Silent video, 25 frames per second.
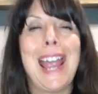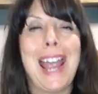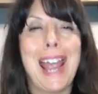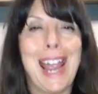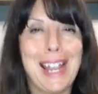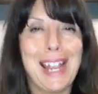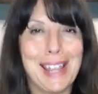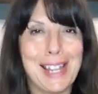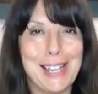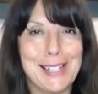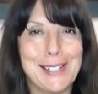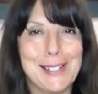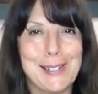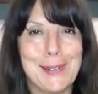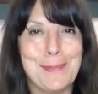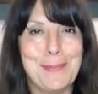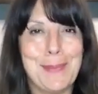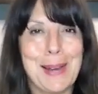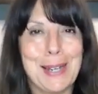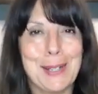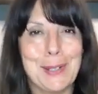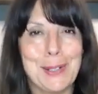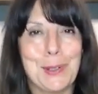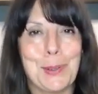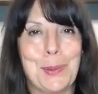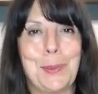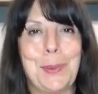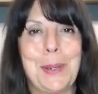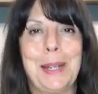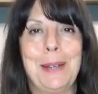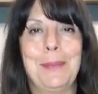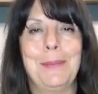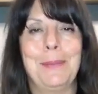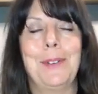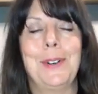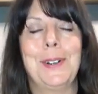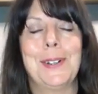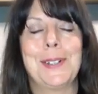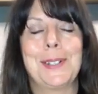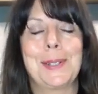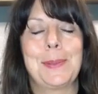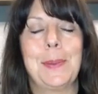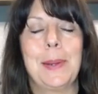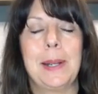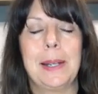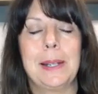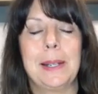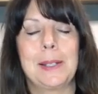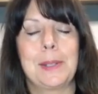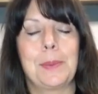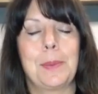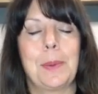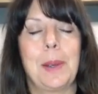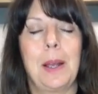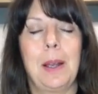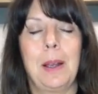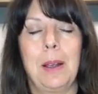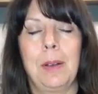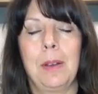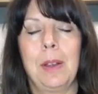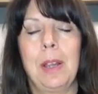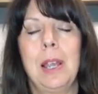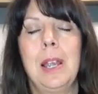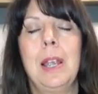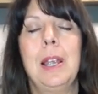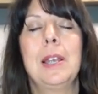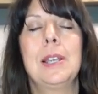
and then some mental reinforcement as well.